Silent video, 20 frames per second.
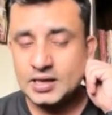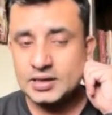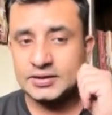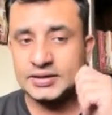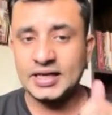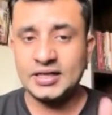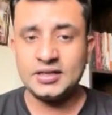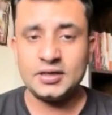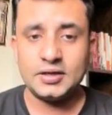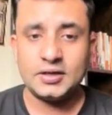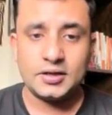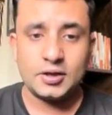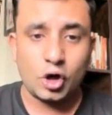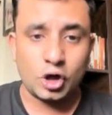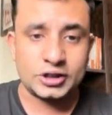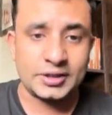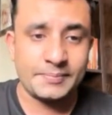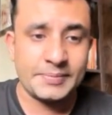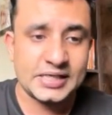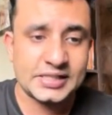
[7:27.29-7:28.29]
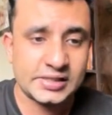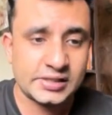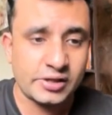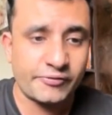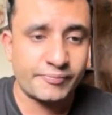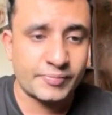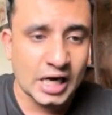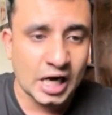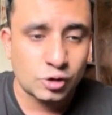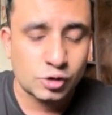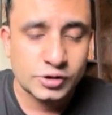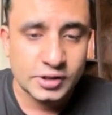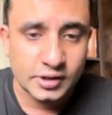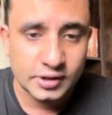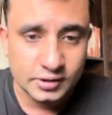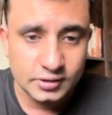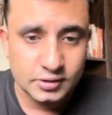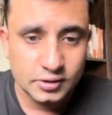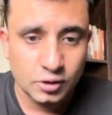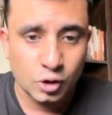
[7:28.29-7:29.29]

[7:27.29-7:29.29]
Then on the basis of browser,